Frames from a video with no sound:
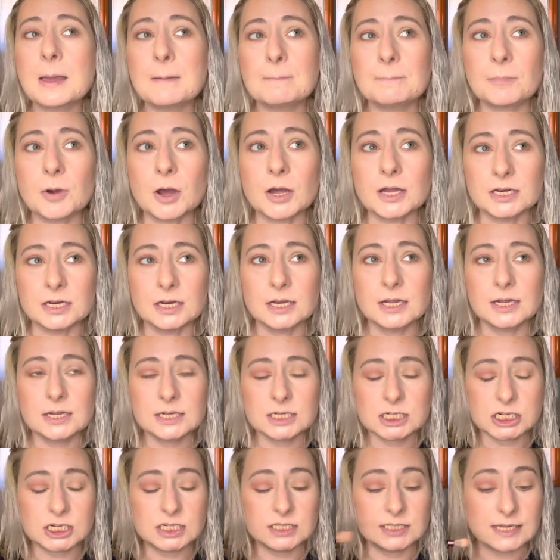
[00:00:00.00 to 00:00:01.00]
But
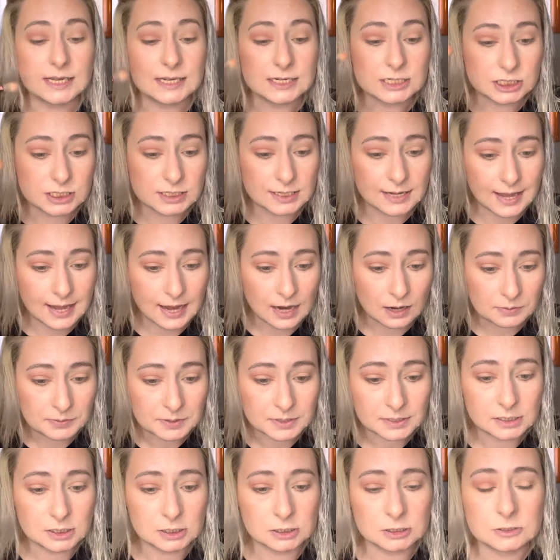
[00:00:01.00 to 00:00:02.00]
she says she can't
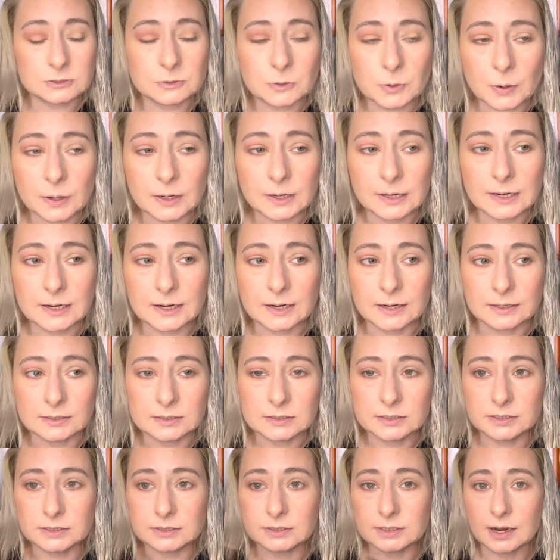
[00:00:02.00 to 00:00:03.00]
really store her
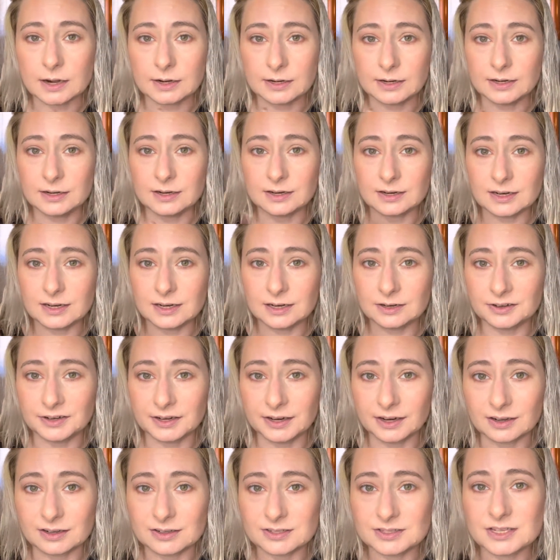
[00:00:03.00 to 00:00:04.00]
studded
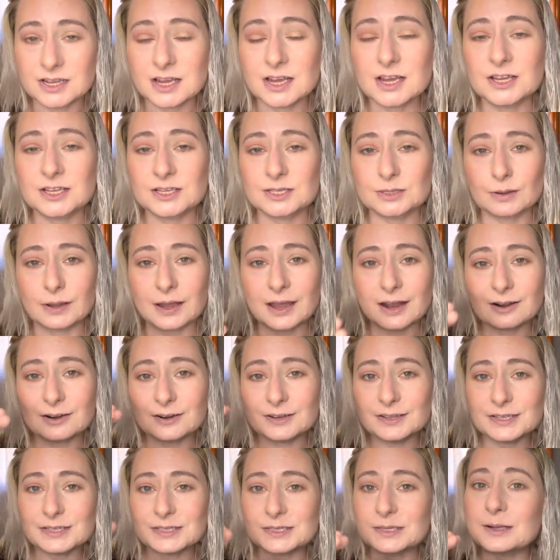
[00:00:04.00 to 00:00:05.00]
earrings. So I got her
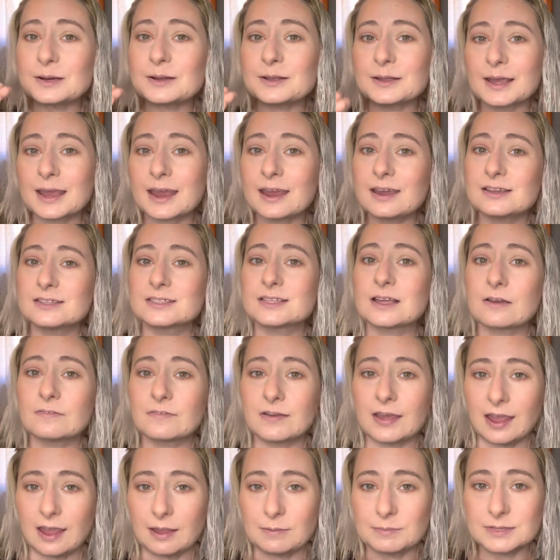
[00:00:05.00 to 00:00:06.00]
this little case off of
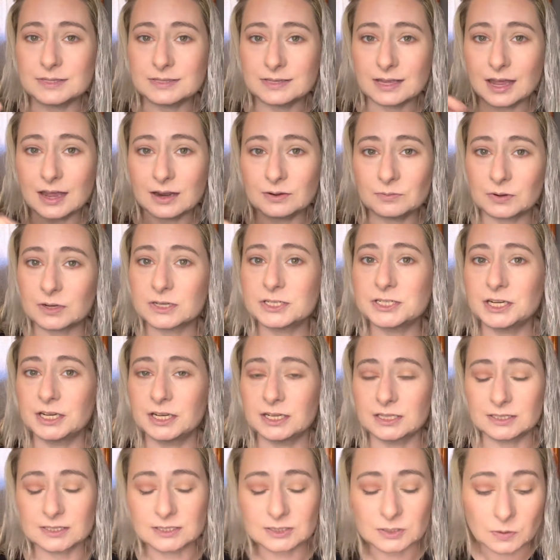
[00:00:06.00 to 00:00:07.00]
Amazon where she
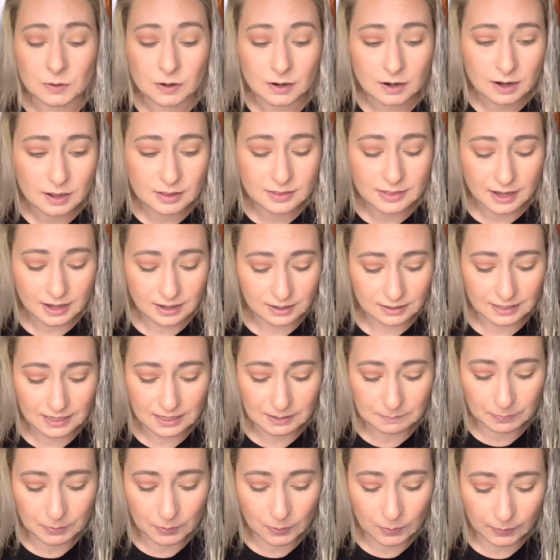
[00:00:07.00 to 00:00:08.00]
could store all that and
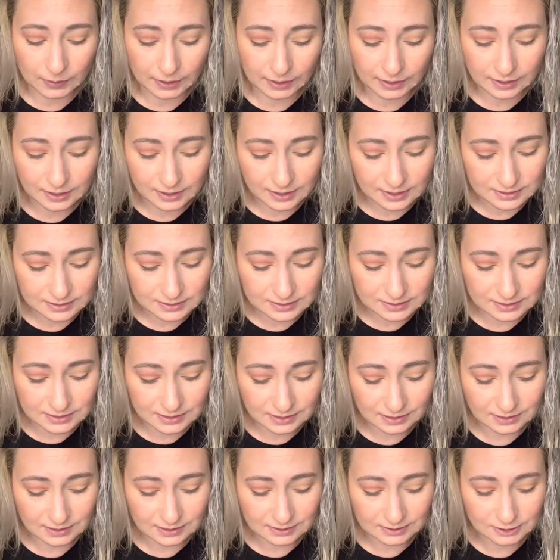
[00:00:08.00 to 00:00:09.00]
keep it organized.
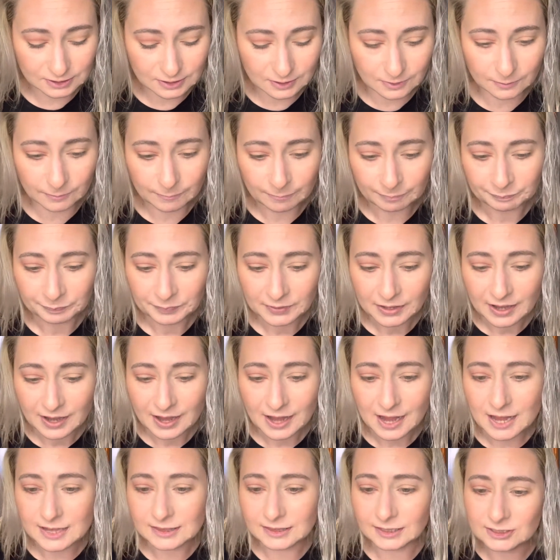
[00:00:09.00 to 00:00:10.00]
So
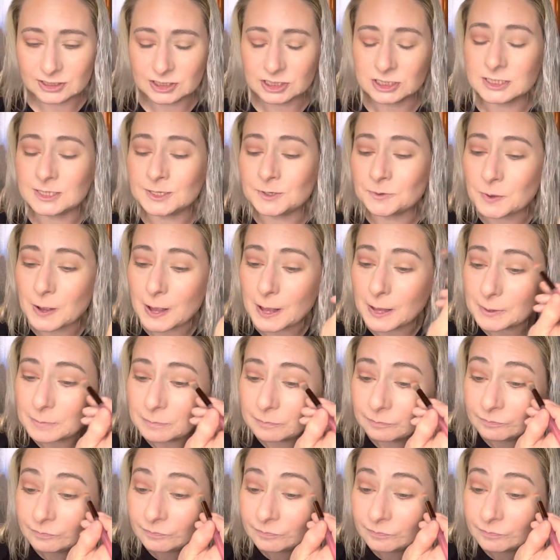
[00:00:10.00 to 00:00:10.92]
I think she did well